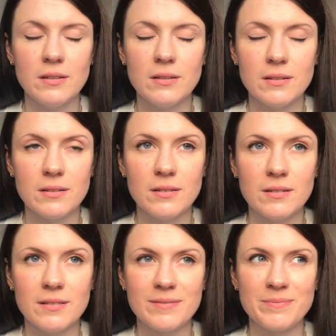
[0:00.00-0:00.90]
Oh,
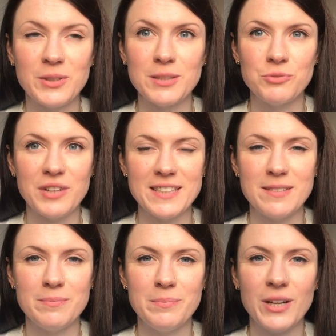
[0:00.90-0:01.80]
which I'm
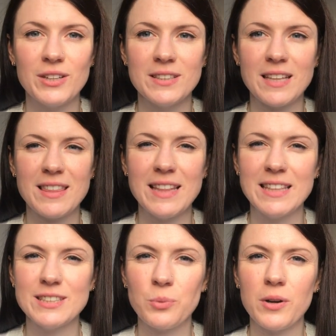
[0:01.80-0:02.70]
dreading because I think
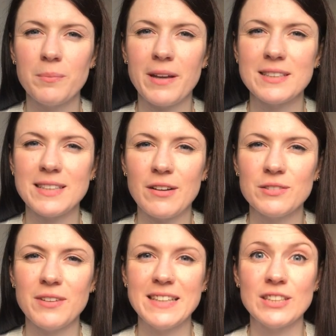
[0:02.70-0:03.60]
this one, by the
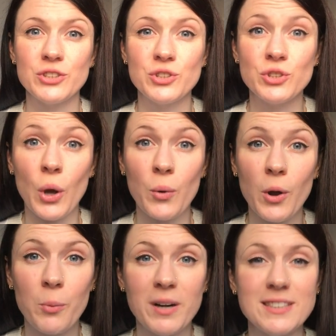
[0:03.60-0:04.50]
sounds of it, is a
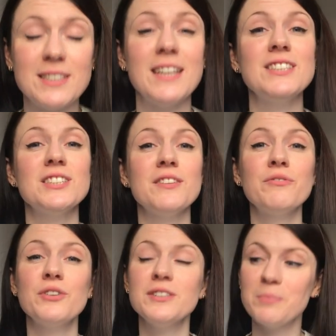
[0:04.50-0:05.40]
solo presentation in
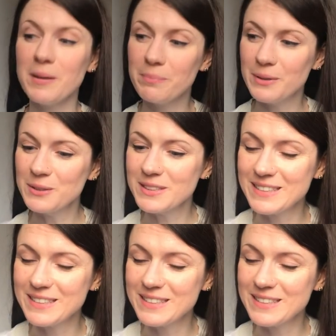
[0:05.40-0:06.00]
front of people.